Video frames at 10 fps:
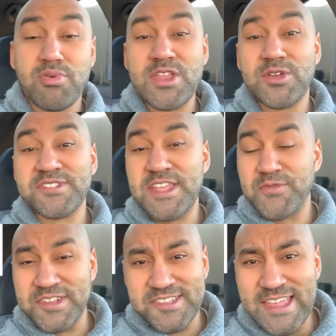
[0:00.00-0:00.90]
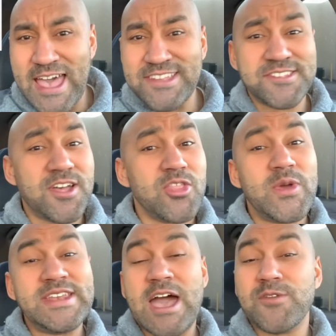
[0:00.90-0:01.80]
burritos, different sizes, all the
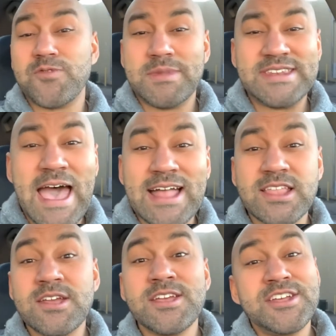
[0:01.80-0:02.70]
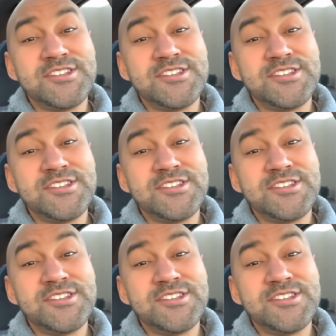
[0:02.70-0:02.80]
way down from a dollar